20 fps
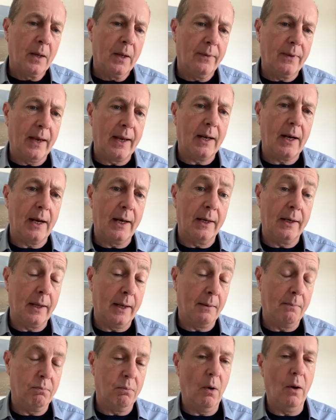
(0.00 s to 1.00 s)
they
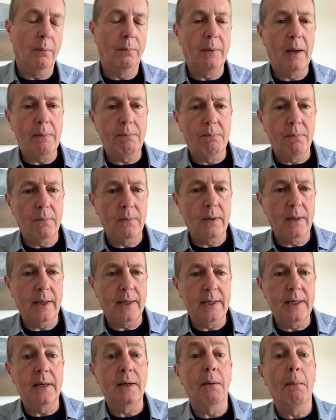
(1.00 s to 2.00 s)

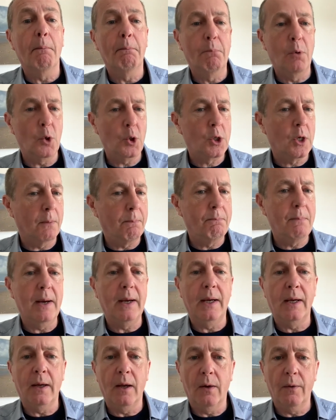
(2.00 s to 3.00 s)
did butcher
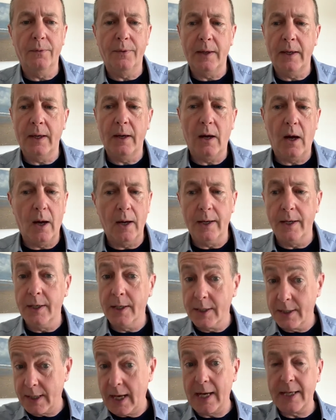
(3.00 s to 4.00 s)
many of the
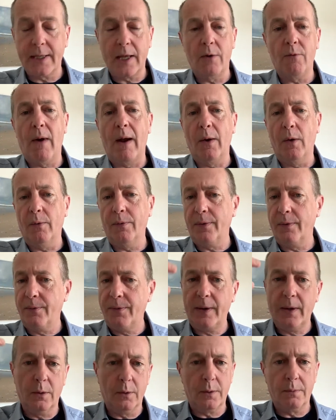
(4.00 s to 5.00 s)
Highlanders as they ran off the
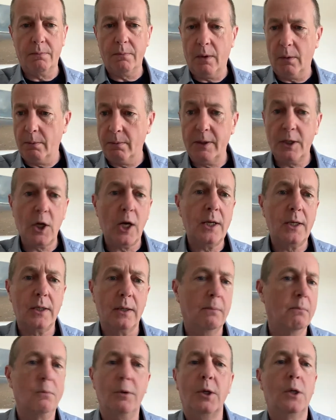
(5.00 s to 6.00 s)
field, to chase
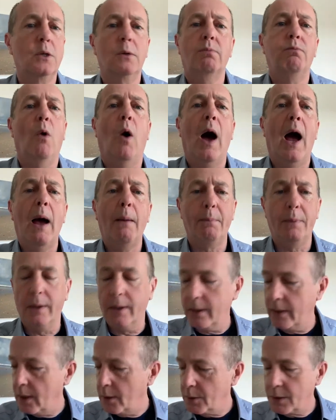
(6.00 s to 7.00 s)
them, which is what happened
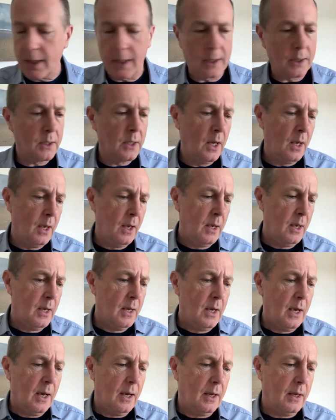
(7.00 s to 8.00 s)
in those days.
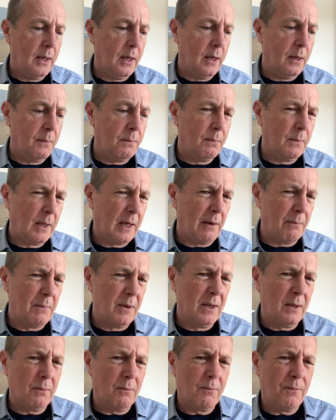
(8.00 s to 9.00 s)
The
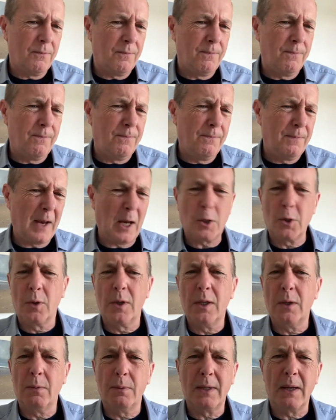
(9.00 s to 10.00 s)
government
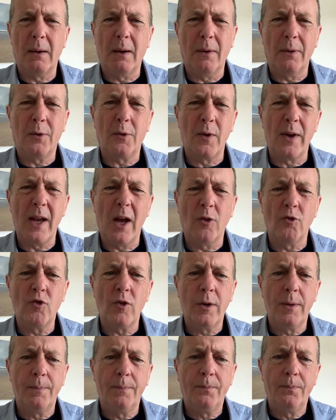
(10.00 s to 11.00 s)
casualties were something like 300.